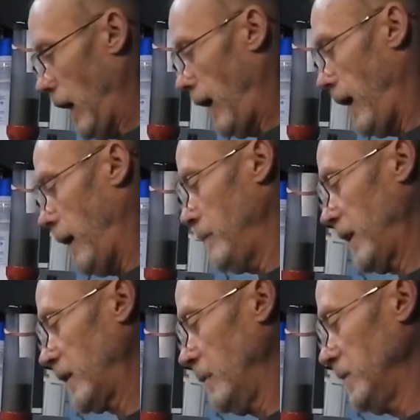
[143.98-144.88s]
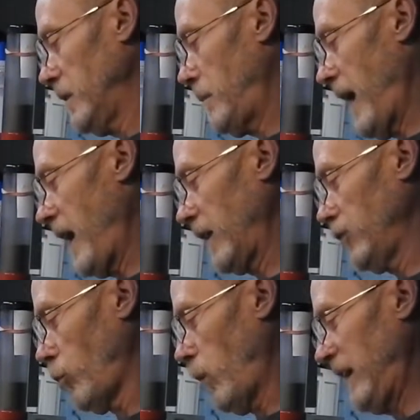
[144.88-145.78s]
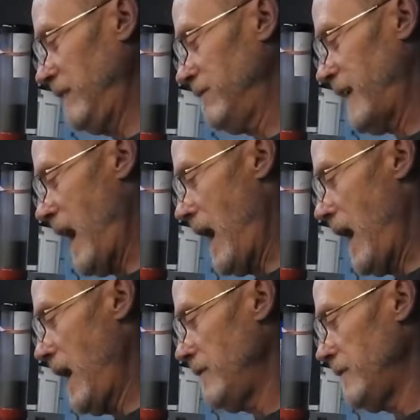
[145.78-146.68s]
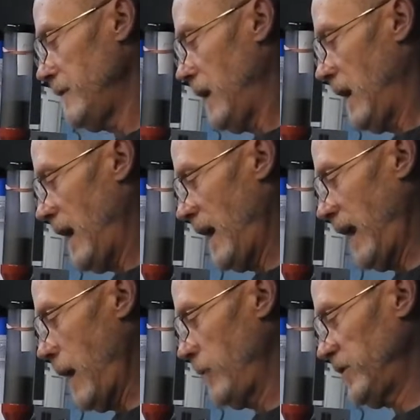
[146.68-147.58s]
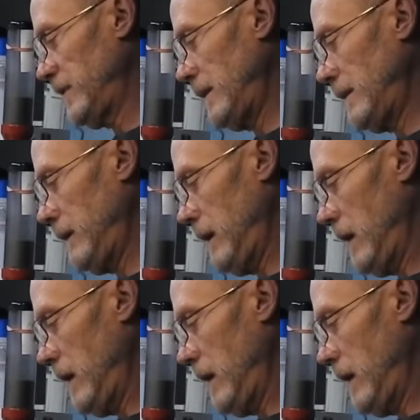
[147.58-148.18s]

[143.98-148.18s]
It comes in a pack of 25 on Amazon.